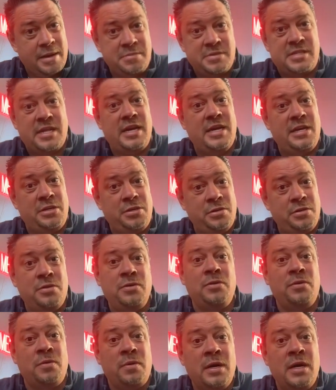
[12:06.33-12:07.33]
they
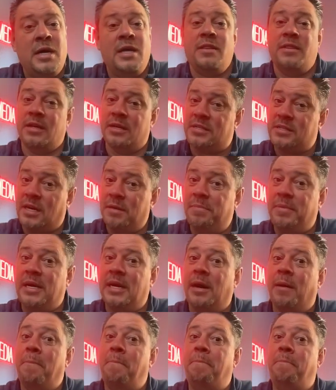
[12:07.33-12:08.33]
do, this could be a
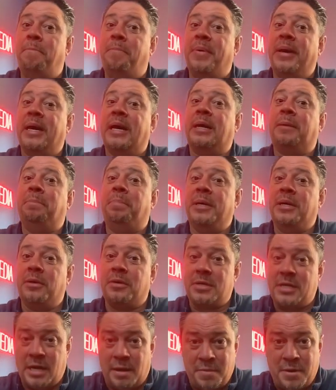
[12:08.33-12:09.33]
big bill
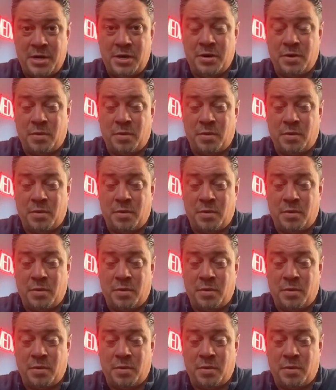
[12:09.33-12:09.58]
coming your